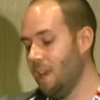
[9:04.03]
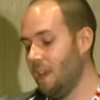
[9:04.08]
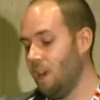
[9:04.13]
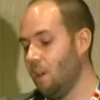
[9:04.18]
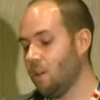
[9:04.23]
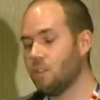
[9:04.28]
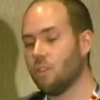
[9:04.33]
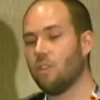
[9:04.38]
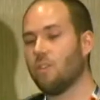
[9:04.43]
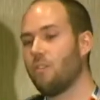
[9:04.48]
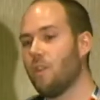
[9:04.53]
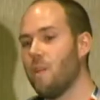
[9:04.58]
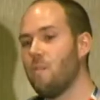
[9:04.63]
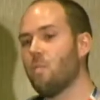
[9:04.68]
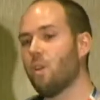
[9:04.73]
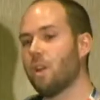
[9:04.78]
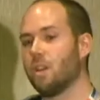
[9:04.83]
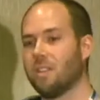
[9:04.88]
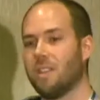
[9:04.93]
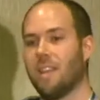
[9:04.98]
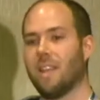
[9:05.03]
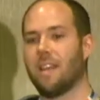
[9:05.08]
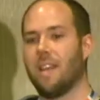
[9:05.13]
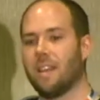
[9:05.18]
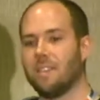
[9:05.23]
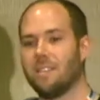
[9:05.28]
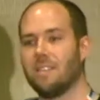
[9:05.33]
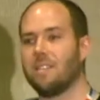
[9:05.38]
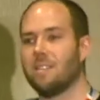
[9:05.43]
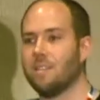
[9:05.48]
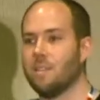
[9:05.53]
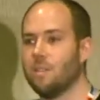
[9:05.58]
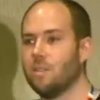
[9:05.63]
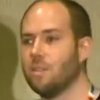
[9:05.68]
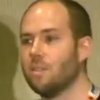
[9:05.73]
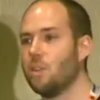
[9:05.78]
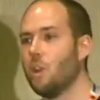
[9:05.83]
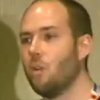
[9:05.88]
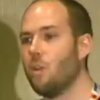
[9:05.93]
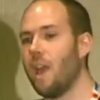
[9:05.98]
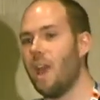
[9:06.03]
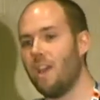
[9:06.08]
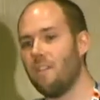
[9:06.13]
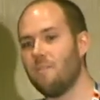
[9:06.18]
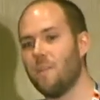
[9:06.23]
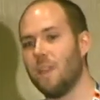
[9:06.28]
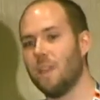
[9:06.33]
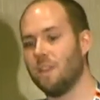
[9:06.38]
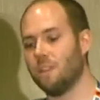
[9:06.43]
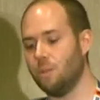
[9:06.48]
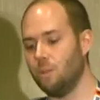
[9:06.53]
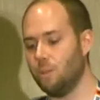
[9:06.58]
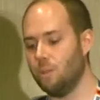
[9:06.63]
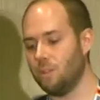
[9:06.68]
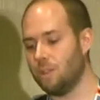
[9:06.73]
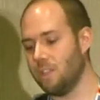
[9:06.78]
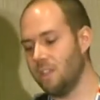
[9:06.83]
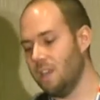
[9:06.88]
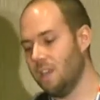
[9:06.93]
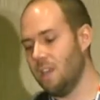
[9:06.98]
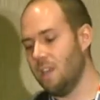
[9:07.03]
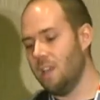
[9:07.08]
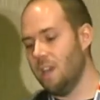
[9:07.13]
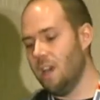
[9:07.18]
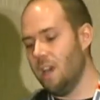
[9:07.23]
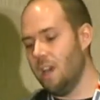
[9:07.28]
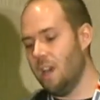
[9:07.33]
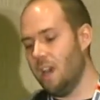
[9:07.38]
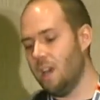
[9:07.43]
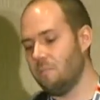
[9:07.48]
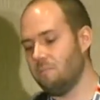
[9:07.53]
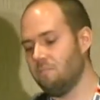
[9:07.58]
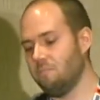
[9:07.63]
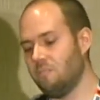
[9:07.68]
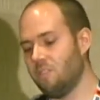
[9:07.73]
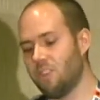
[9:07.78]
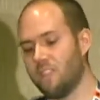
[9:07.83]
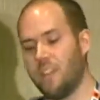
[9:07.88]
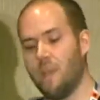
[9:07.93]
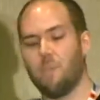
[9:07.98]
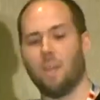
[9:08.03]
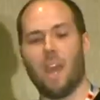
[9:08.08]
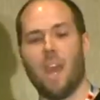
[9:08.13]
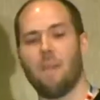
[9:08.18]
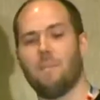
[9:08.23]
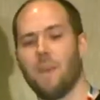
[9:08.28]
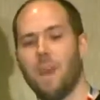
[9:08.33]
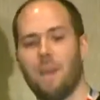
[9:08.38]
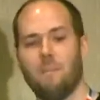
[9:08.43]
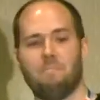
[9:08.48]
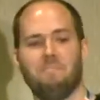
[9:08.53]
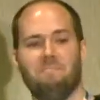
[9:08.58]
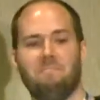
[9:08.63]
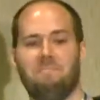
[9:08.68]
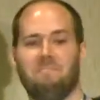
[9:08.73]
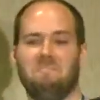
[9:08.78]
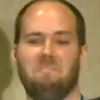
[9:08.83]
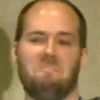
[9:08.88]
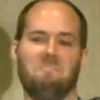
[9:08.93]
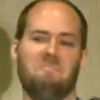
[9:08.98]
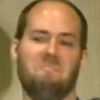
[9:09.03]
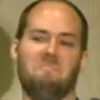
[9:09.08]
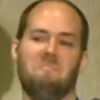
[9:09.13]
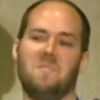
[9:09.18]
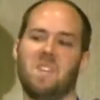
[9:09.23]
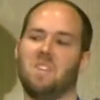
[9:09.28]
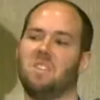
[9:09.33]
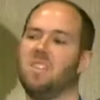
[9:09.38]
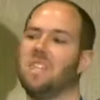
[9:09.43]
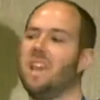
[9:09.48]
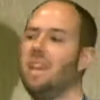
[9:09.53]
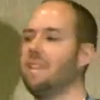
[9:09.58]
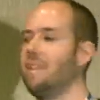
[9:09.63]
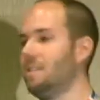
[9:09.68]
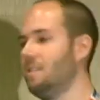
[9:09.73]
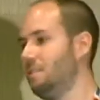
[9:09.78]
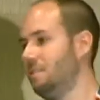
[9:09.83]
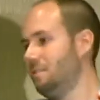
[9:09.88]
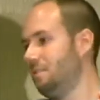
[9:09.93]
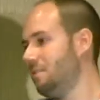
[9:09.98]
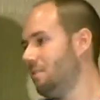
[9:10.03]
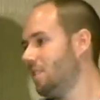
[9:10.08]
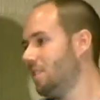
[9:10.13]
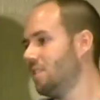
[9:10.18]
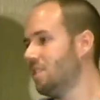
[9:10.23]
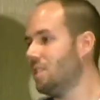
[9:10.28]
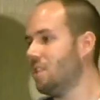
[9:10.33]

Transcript: Also, the frameworks like Nessus and those don't have many tools. Um, for example, Nmap, there's nothing. There's